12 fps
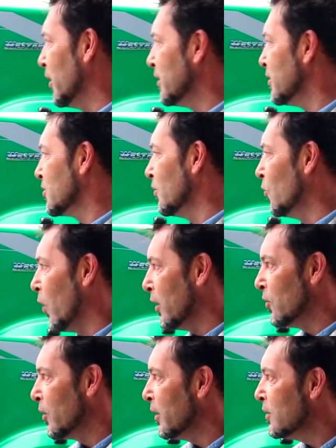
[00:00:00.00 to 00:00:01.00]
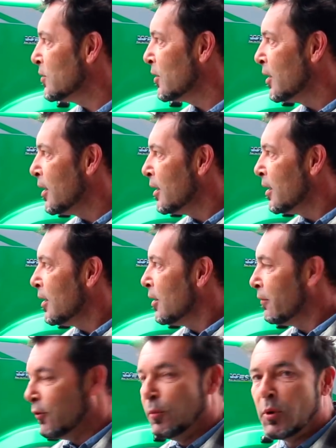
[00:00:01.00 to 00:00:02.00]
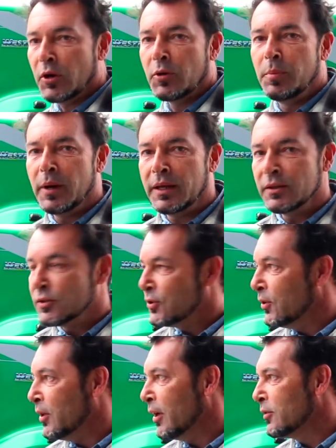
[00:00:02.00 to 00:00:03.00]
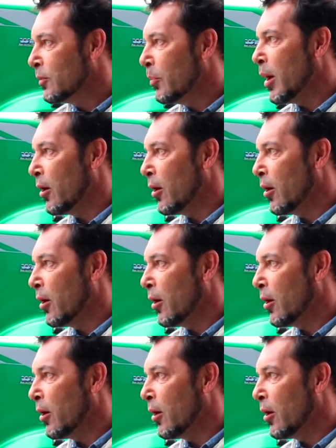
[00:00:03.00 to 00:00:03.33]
created some renderings for Michael Bay in the studios at